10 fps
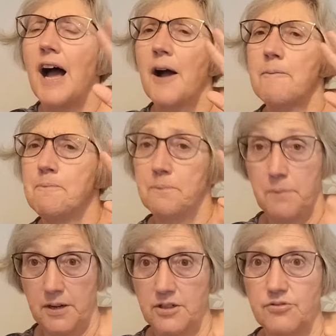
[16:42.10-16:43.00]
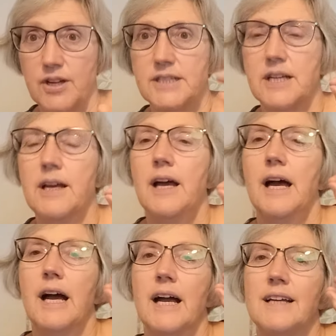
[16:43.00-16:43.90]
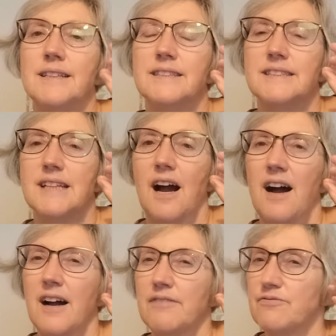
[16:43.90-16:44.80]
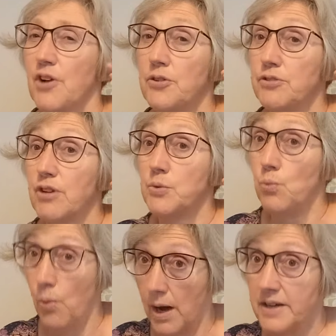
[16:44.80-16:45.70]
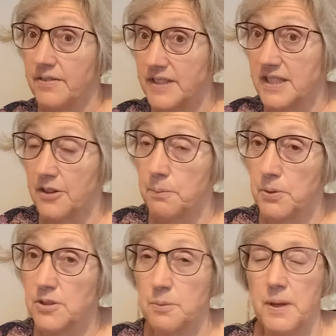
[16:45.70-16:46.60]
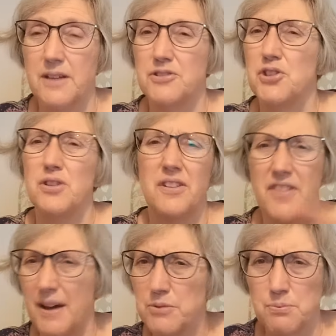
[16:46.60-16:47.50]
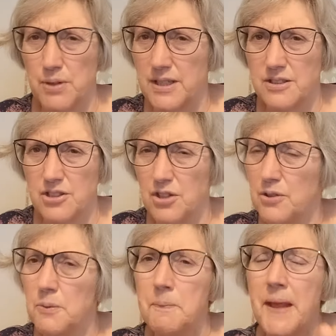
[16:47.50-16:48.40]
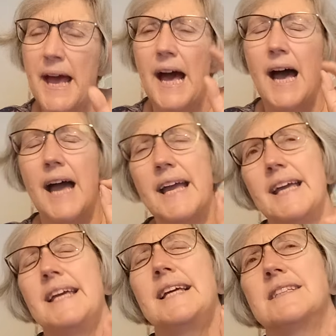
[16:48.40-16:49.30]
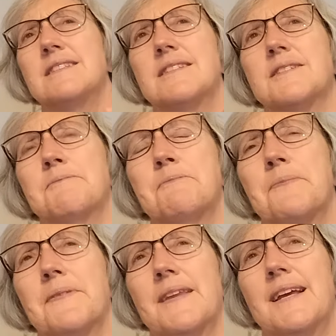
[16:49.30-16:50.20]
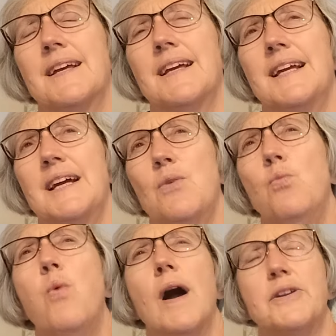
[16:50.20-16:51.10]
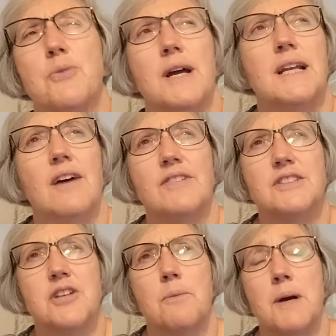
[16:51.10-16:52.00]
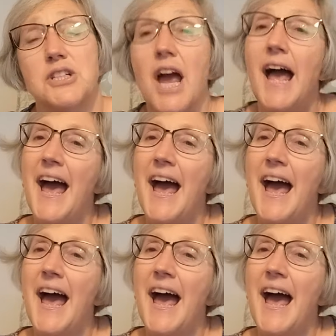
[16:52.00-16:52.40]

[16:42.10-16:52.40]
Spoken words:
American writer. I've only read one of his other books, Piano Tuner. That was brilliant too. It's, why do I love it so much?